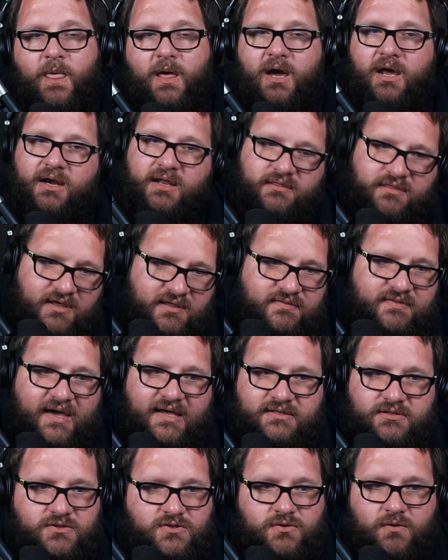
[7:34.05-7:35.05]
And I think
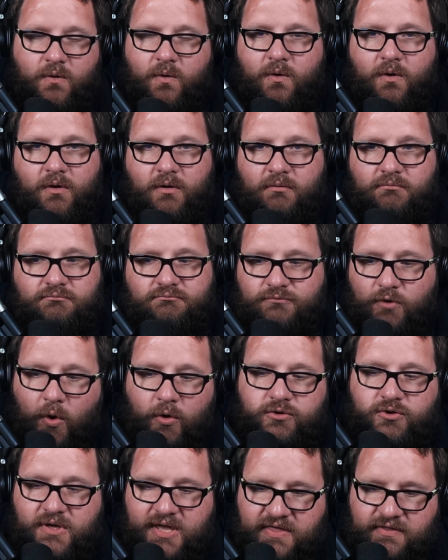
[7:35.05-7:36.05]
that's
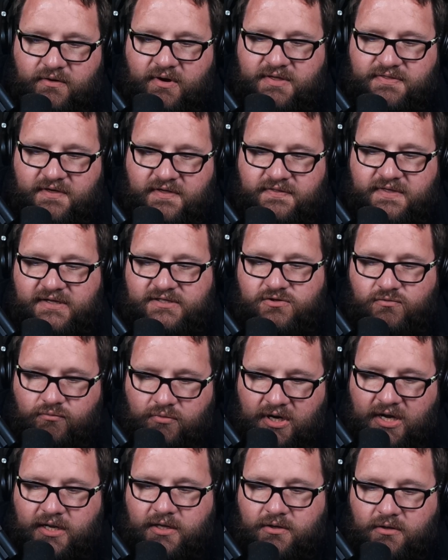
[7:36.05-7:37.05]
altogether, I think that's a
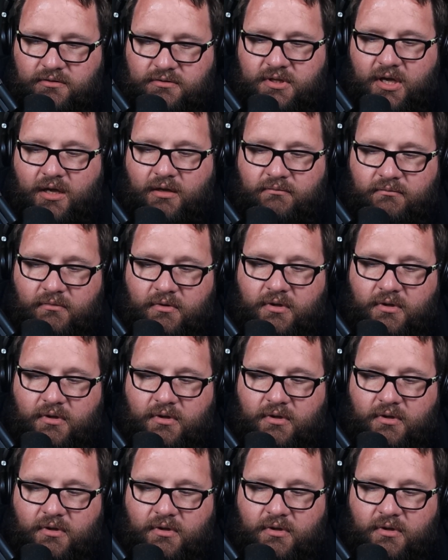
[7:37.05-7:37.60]
really good thing.